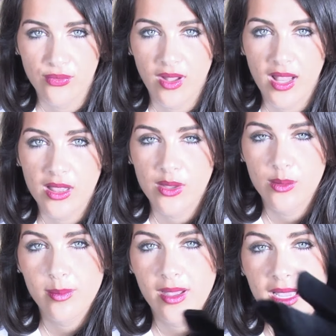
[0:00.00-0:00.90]

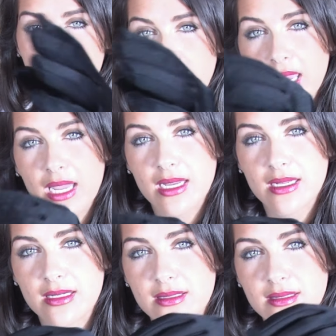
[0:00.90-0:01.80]
Follow my
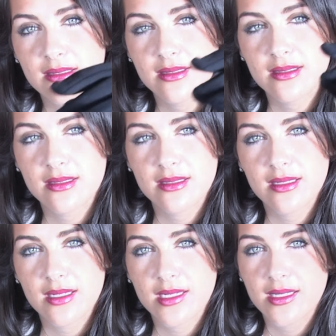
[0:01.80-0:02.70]
hands.
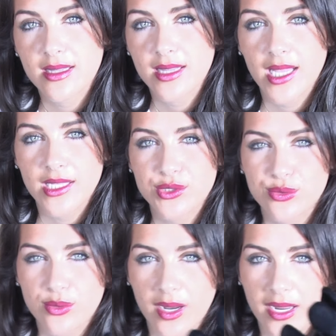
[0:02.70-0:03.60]

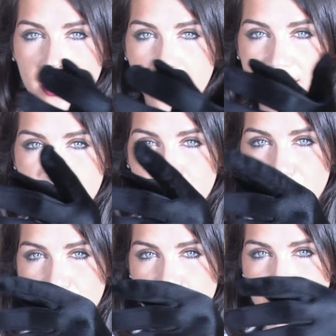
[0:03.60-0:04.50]
That's right.
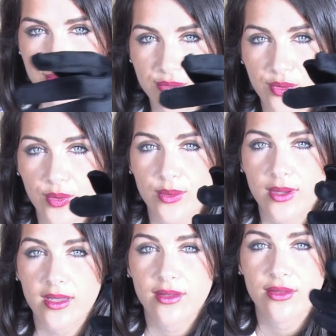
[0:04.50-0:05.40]
Just
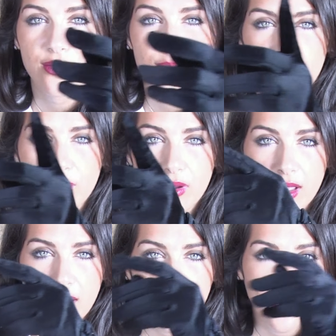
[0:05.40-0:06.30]
focus
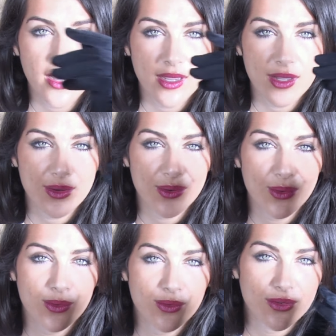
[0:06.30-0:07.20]
right
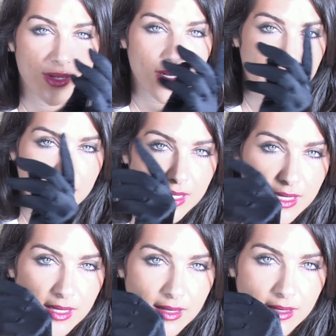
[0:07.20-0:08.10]
over
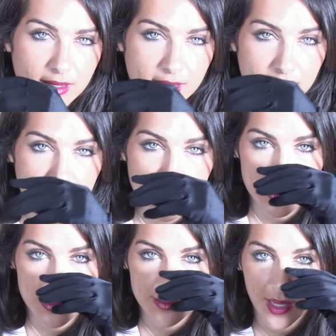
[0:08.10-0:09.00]
here
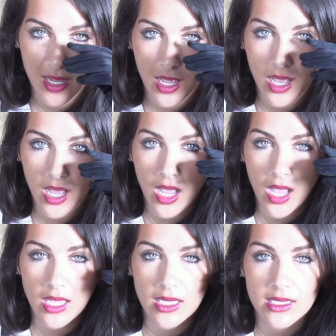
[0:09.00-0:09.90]
to my
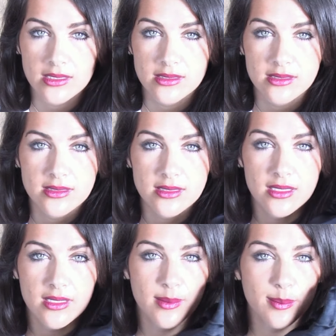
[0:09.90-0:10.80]
eyes,
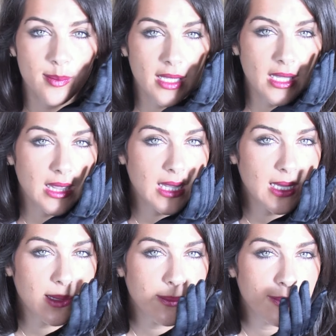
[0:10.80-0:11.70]
my
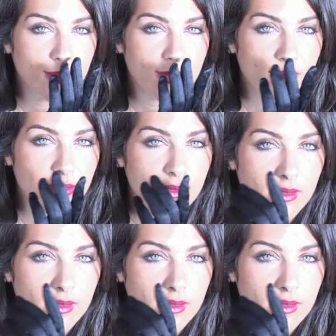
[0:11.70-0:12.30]
lips.